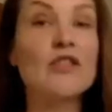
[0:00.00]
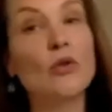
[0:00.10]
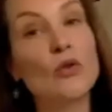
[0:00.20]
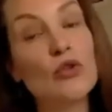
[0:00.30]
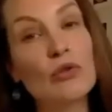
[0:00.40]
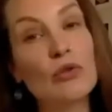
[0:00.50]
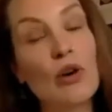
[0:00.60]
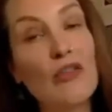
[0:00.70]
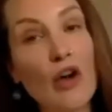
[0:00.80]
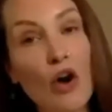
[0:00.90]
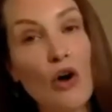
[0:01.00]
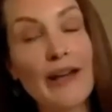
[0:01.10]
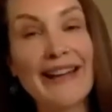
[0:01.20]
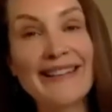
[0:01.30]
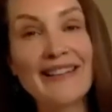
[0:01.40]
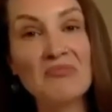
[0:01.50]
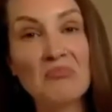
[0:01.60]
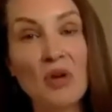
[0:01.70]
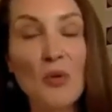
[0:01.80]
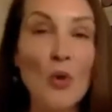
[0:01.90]
also an organ,
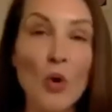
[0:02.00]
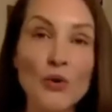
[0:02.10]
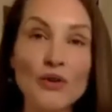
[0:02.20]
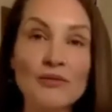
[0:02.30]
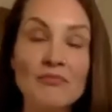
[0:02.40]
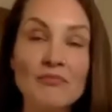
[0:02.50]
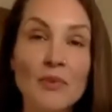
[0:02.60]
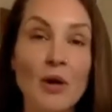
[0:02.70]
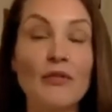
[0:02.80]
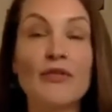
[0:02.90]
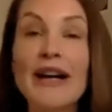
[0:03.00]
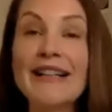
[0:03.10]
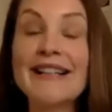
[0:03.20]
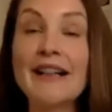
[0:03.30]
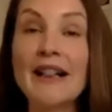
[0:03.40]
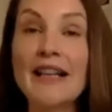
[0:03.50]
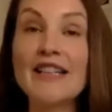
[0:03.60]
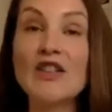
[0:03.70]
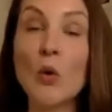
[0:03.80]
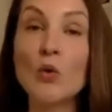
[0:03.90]
a bone. A fractal
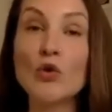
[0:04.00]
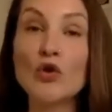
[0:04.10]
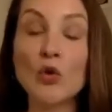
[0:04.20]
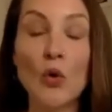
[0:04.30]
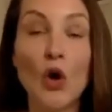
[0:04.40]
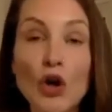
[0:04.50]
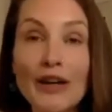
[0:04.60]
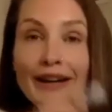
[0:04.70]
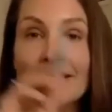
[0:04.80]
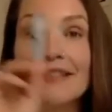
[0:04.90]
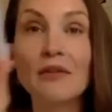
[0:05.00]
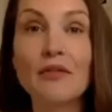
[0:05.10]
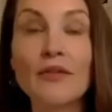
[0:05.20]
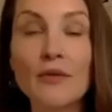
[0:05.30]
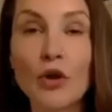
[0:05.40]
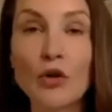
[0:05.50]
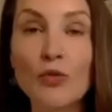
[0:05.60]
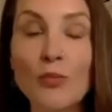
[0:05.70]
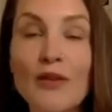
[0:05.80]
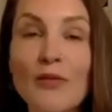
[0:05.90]
is also a collective, a
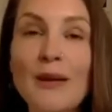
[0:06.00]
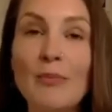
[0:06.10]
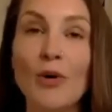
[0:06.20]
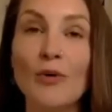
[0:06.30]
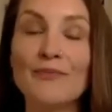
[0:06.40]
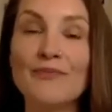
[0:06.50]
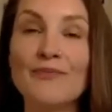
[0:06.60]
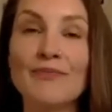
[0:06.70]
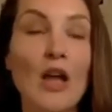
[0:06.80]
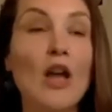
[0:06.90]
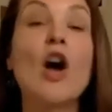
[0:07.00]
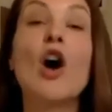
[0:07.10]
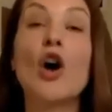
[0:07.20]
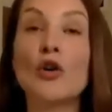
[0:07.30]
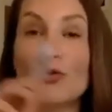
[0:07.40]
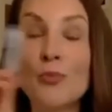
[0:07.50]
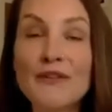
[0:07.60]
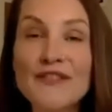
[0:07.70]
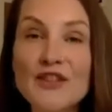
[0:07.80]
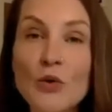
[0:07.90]
group of people, a group
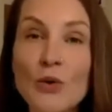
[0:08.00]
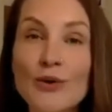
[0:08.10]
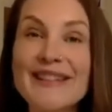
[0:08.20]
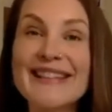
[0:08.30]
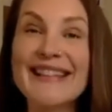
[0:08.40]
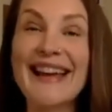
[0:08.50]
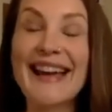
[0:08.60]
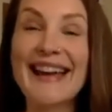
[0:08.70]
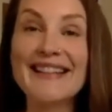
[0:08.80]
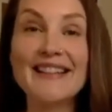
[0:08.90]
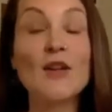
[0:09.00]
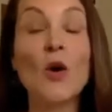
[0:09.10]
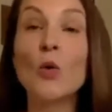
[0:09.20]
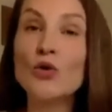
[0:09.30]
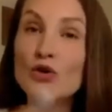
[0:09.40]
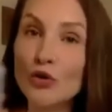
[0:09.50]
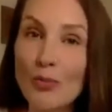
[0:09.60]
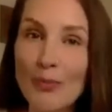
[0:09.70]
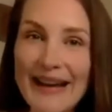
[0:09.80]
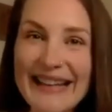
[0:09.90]
of souls. It is also the
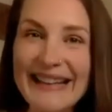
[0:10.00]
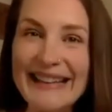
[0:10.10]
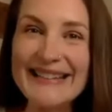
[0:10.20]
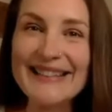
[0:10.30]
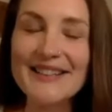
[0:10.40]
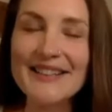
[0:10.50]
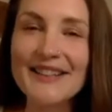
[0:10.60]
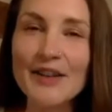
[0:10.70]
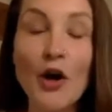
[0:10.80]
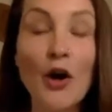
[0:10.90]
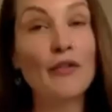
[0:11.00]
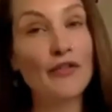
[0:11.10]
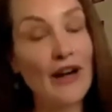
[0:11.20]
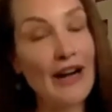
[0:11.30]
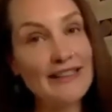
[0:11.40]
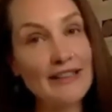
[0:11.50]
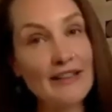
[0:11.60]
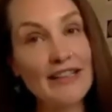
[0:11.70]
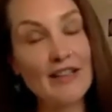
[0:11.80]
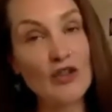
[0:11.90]
planet. A fractal
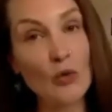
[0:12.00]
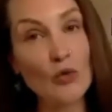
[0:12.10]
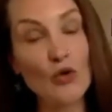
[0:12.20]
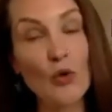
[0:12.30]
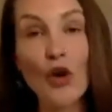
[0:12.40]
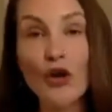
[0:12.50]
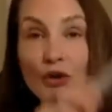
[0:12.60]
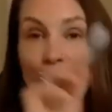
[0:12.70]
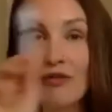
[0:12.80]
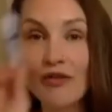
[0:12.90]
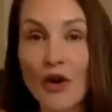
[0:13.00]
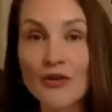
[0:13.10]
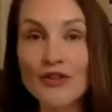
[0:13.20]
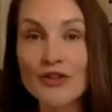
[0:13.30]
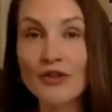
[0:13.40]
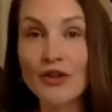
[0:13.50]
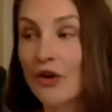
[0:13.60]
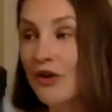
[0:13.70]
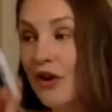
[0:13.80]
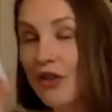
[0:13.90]
is also a universe
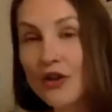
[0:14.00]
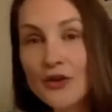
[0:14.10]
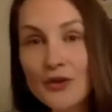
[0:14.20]
or another